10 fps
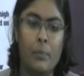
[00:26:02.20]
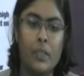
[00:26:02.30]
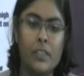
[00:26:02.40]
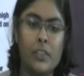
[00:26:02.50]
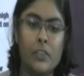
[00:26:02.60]

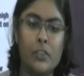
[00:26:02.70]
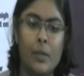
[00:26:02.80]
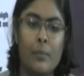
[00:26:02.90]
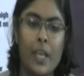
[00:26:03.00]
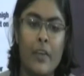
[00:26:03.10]
person should
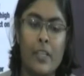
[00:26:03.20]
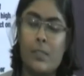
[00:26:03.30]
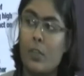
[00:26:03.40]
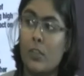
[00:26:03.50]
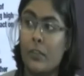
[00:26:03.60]
not be
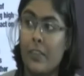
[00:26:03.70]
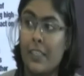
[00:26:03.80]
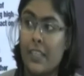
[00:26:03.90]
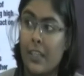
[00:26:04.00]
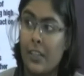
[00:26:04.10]
harassed because of
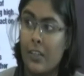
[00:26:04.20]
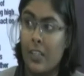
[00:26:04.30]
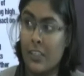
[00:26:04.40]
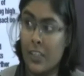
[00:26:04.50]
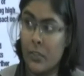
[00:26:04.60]
their gender or
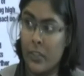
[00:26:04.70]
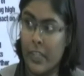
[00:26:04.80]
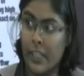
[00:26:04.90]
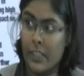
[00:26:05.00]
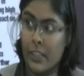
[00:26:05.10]
their sexual
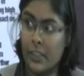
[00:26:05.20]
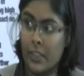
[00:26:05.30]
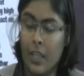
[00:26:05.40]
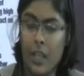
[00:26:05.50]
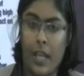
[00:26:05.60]
orientation.